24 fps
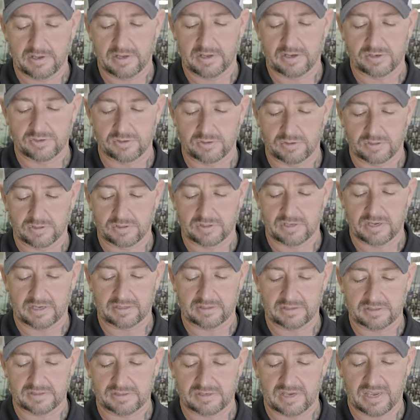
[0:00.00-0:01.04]
is you can take
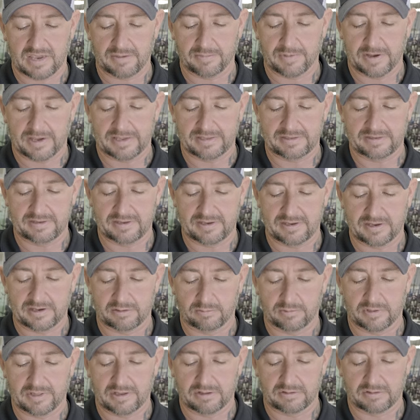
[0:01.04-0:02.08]
the same idea
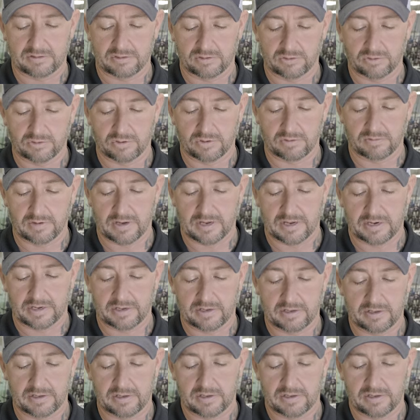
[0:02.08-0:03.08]
without the lure on it.